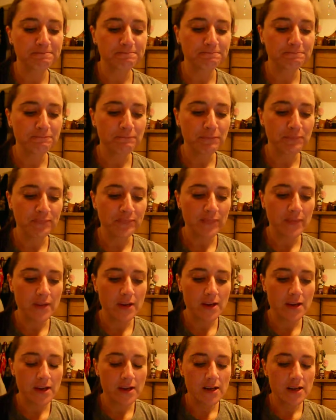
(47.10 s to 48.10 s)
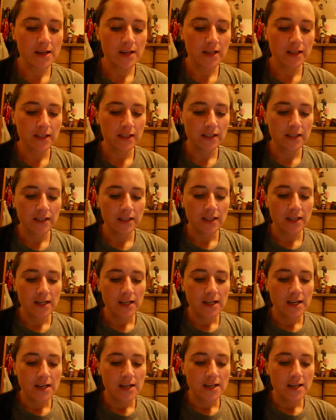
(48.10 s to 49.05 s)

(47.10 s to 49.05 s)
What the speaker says: Nobody speaks.